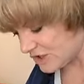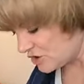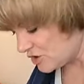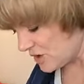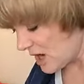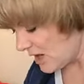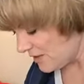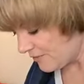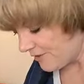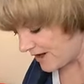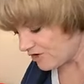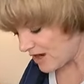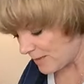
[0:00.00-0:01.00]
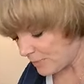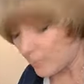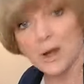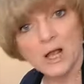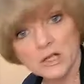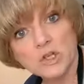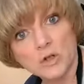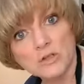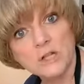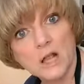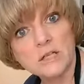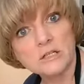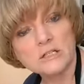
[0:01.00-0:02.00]
You can do the French apple pie is all
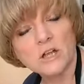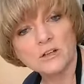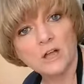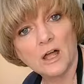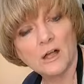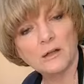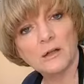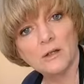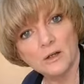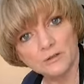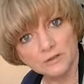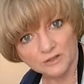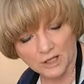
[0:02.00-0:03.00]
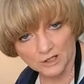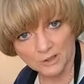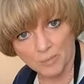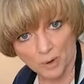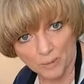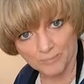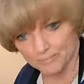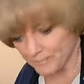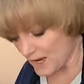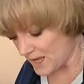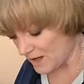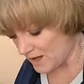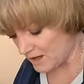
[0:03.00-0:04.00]
slices, Tartan, tartan de pomme,
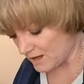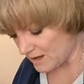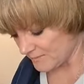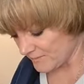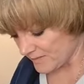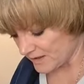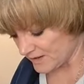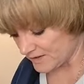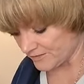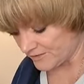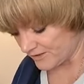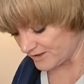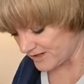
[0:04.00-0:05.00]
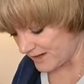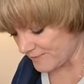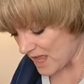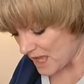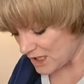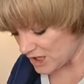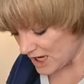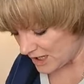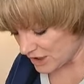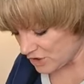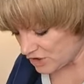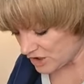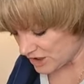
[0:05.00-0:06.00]
um, France, Yeah,
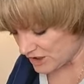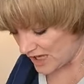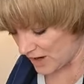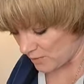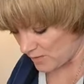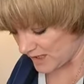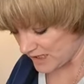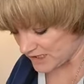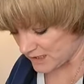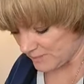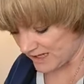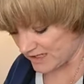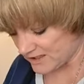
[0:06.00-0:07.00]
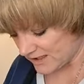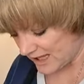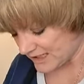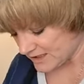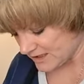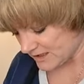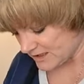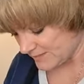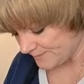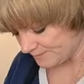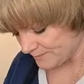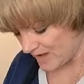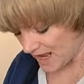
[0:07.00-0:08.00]
you just, that one is the big slices,
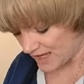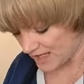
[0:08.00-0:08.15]
and